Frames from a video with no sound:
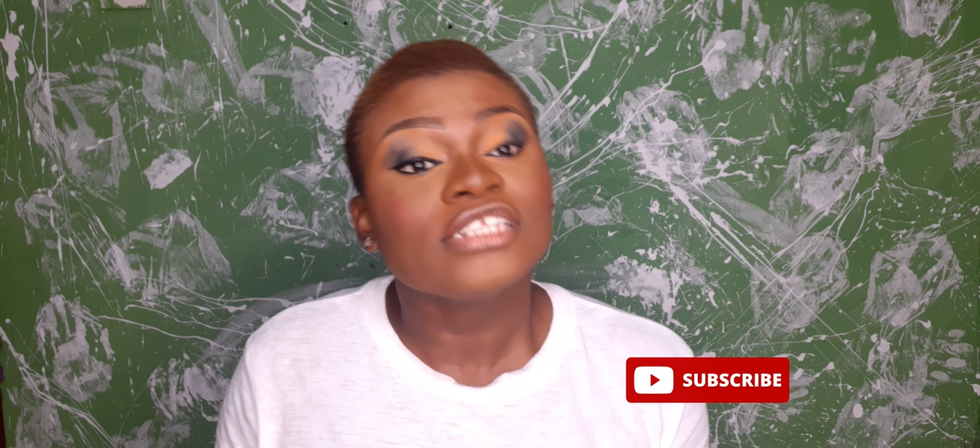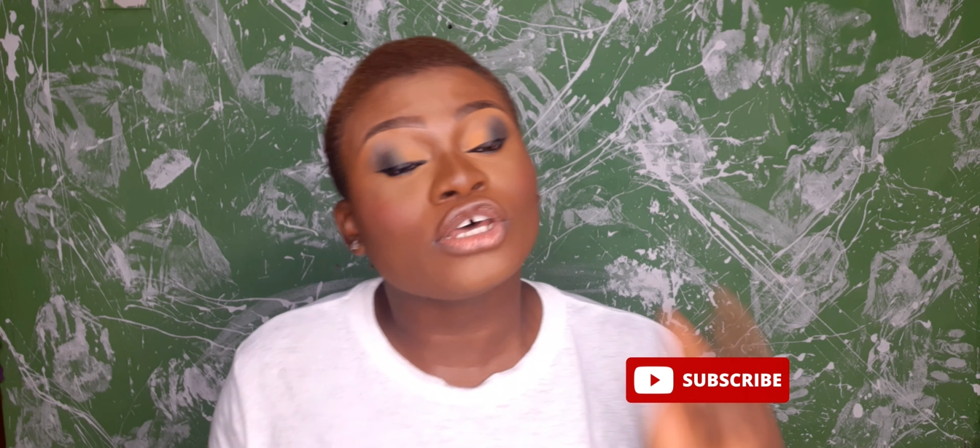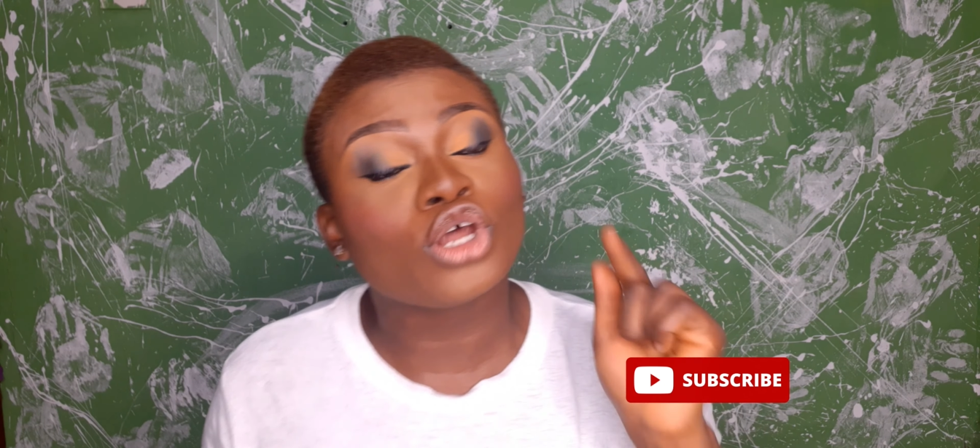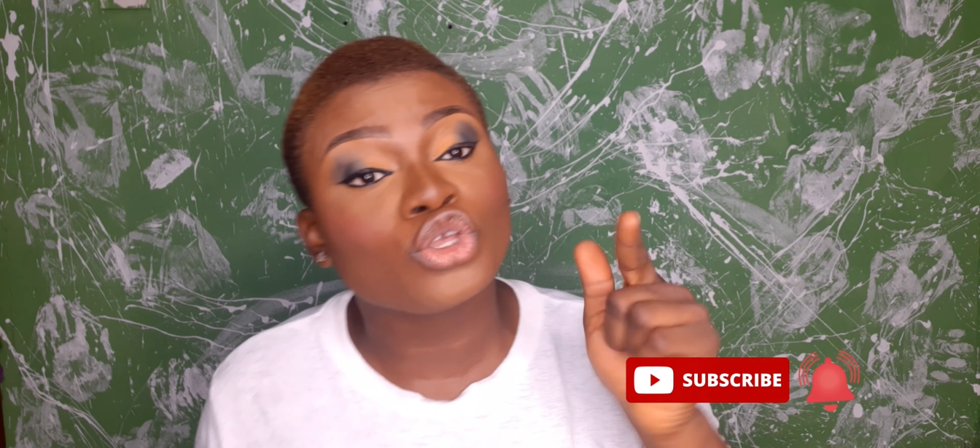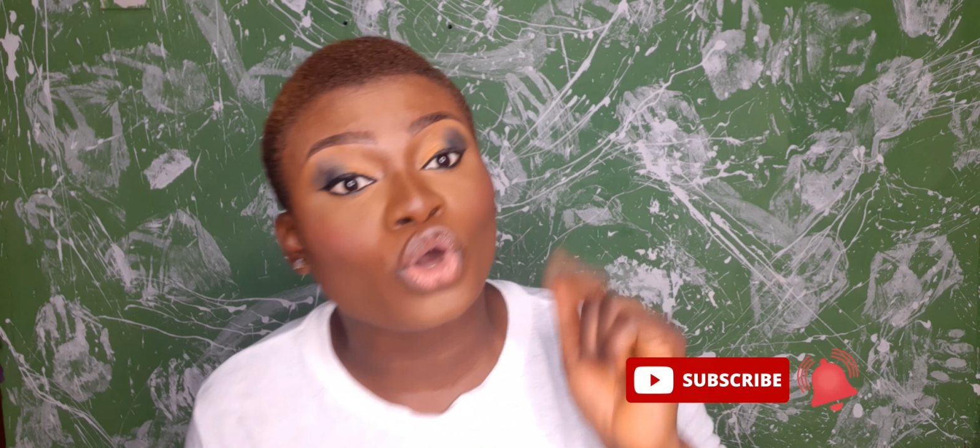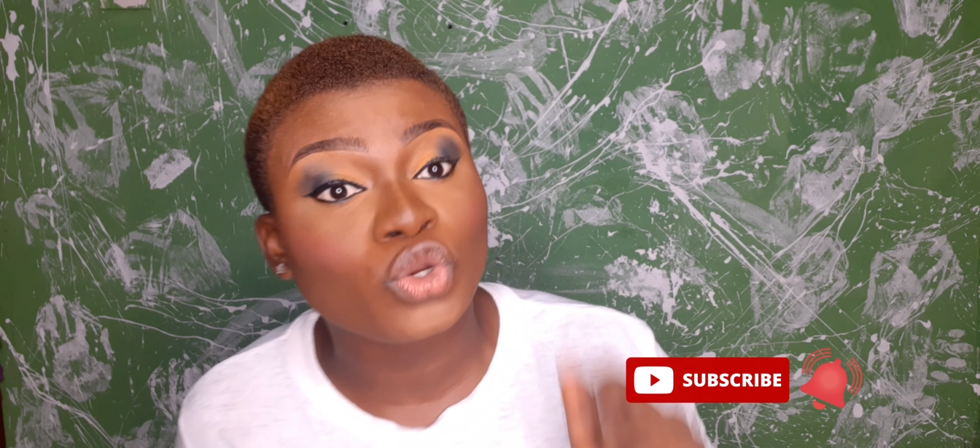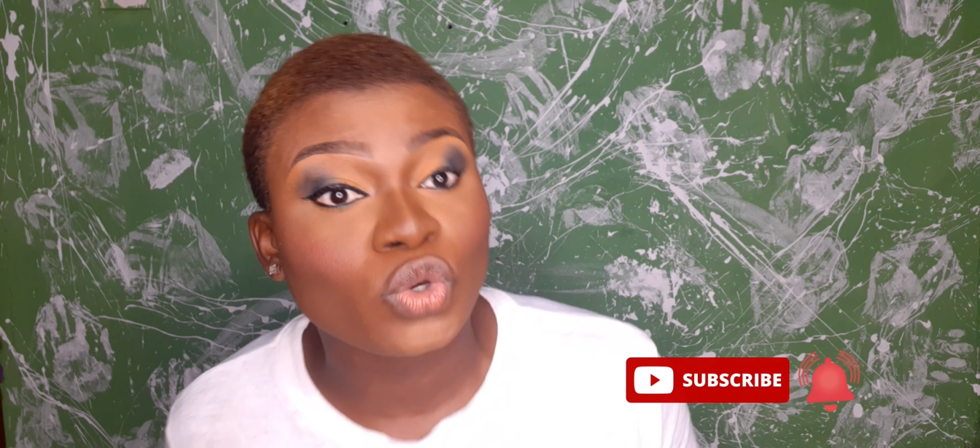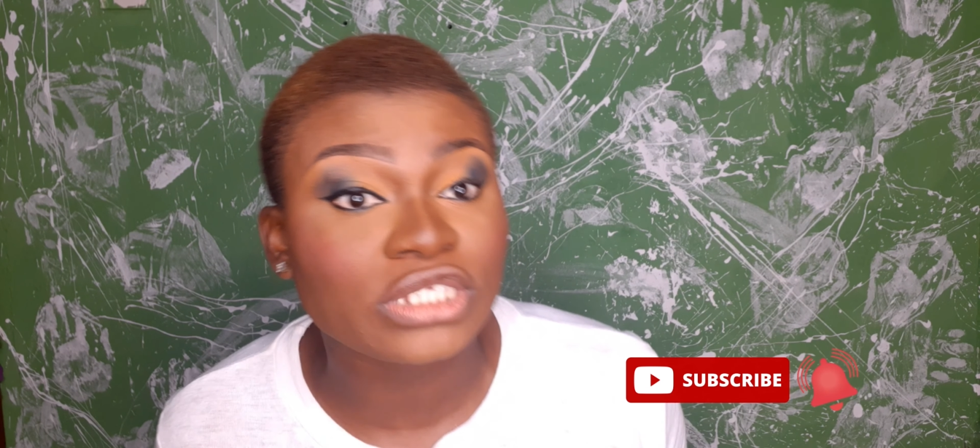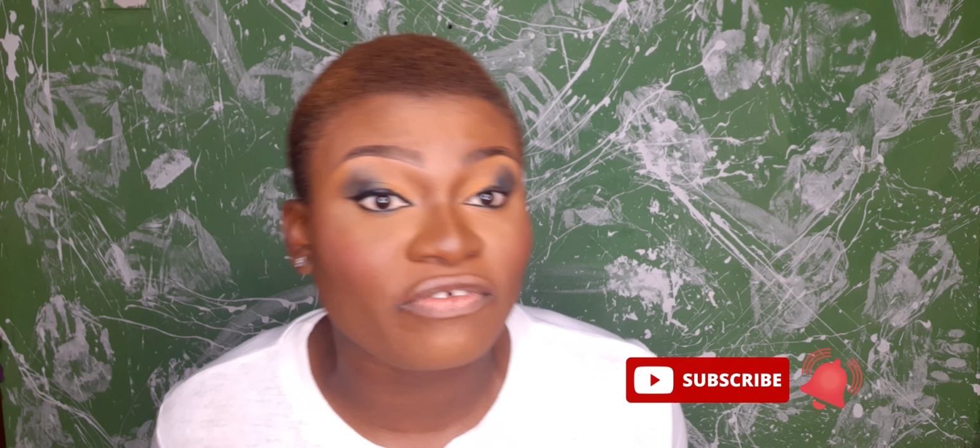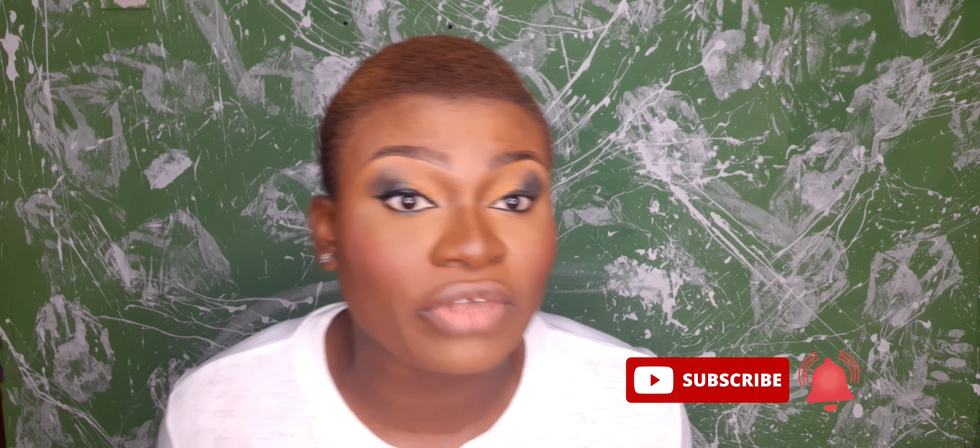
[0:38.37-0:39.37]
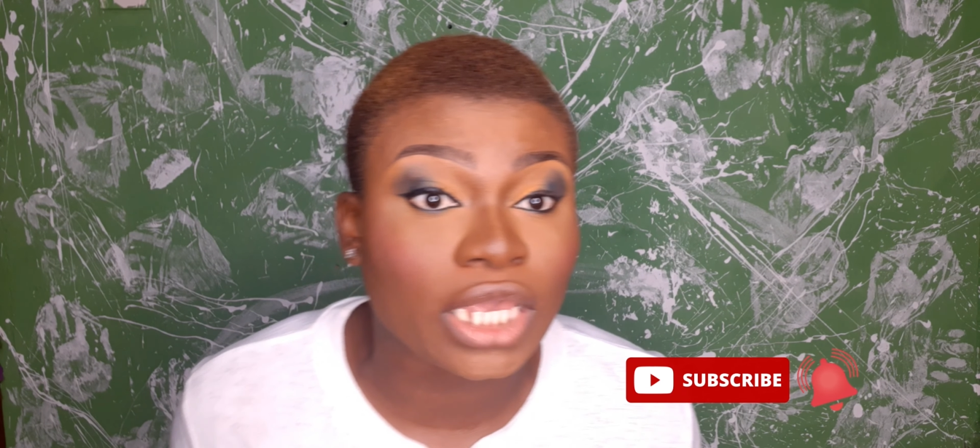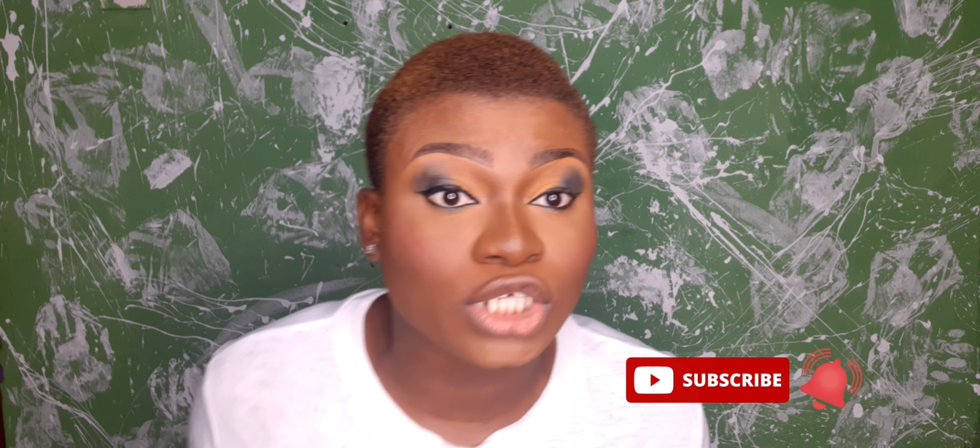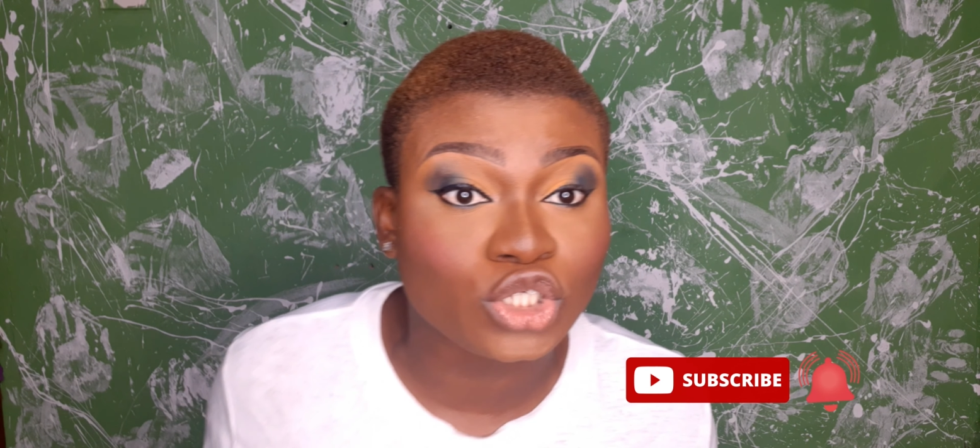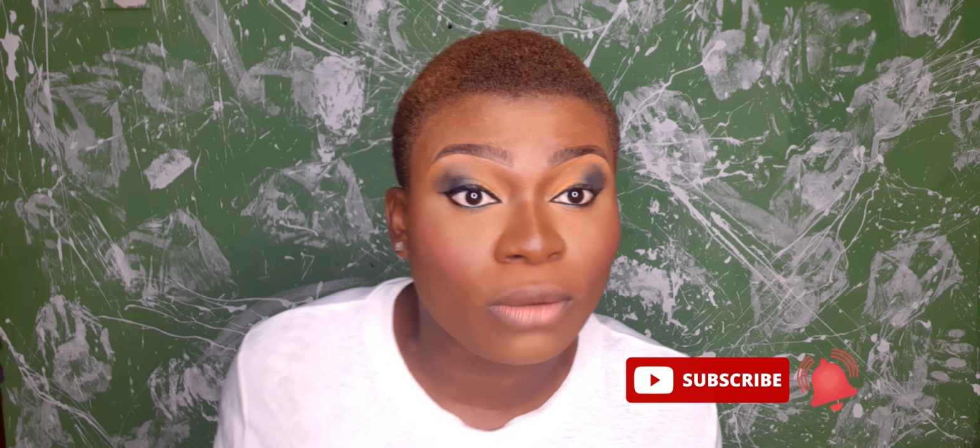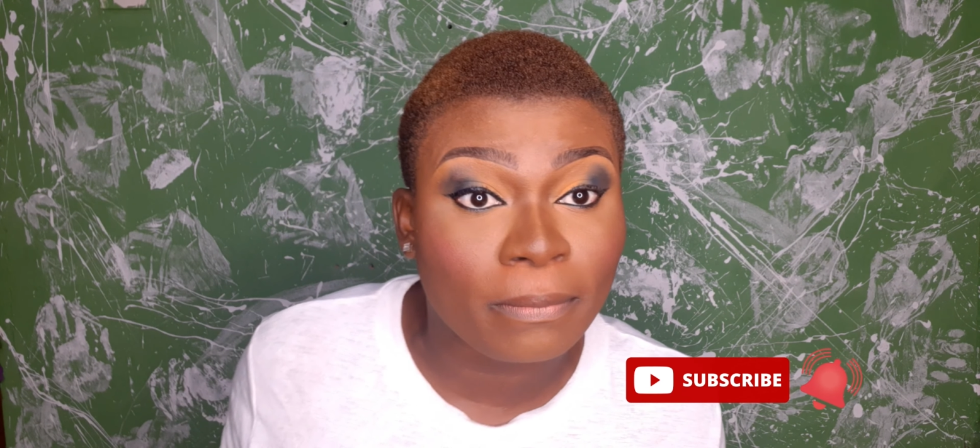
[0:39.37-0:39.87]
Turn on your
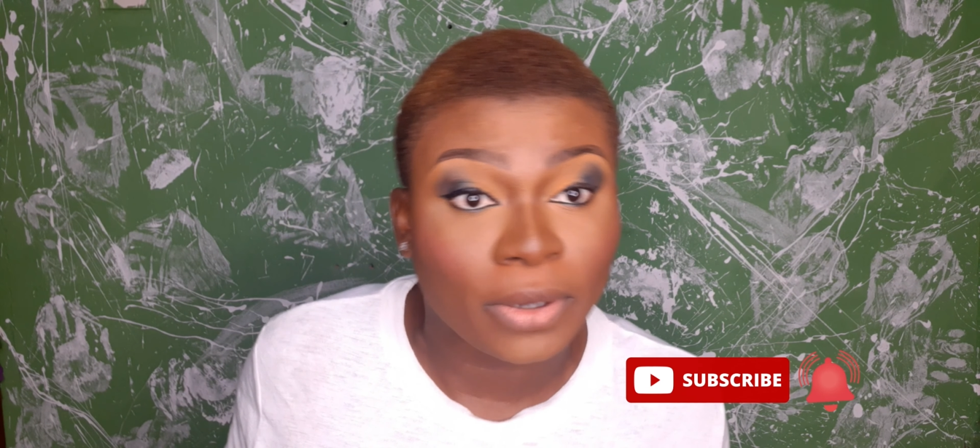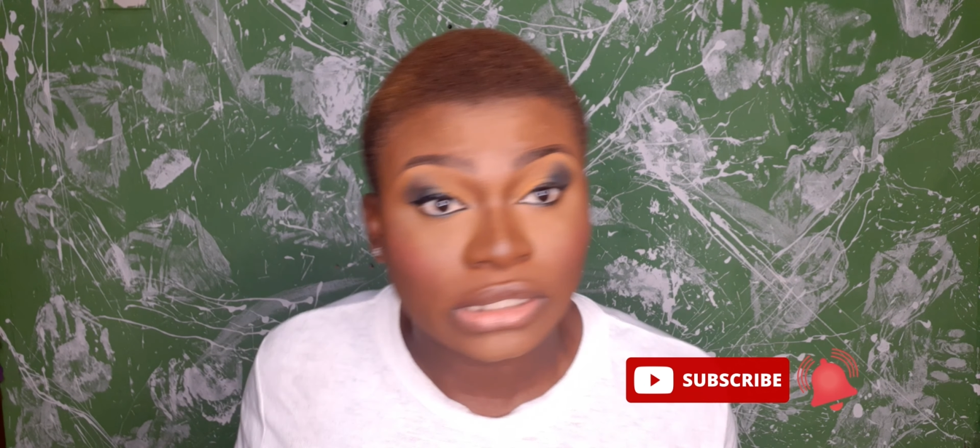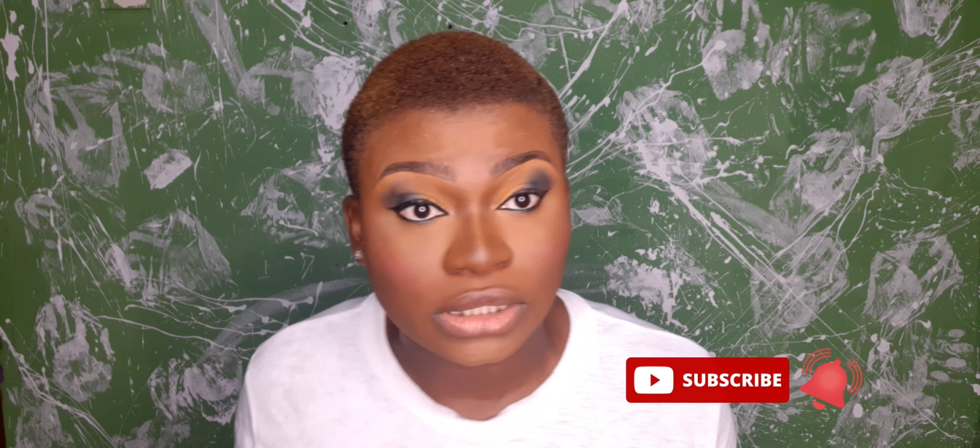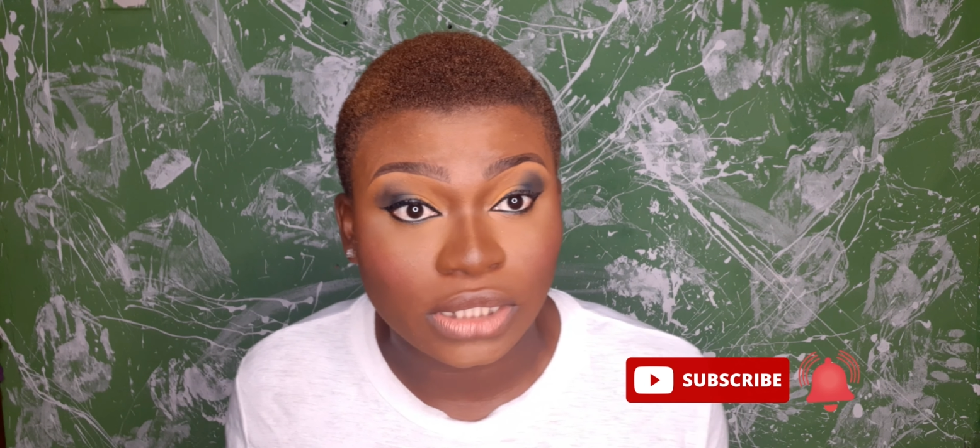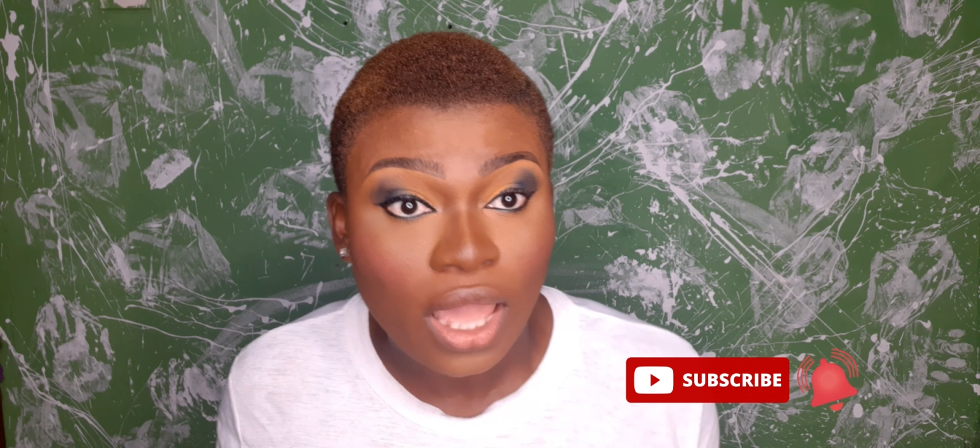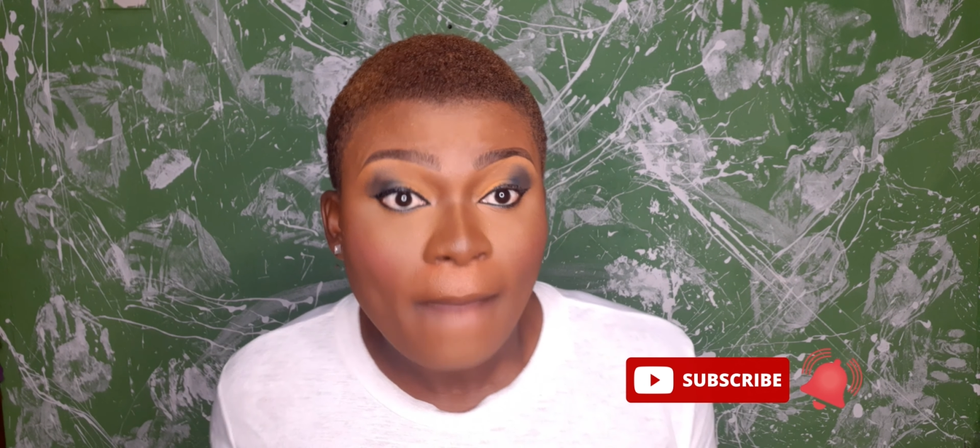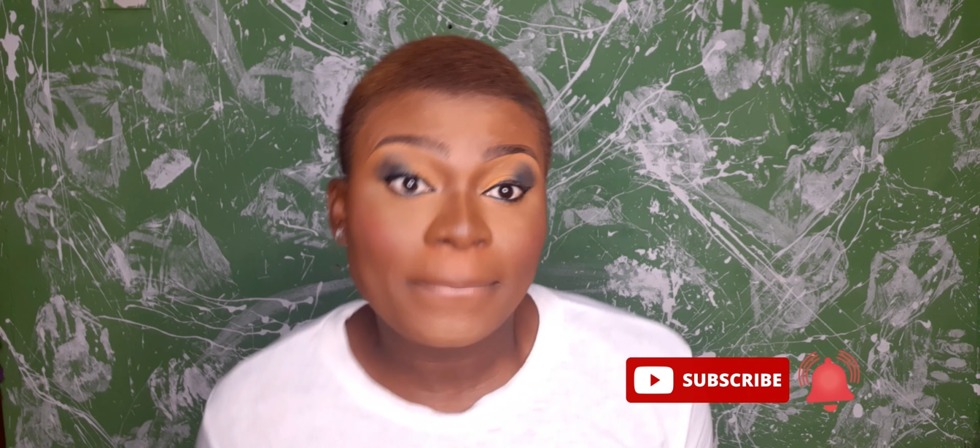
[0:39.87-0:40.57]
notification button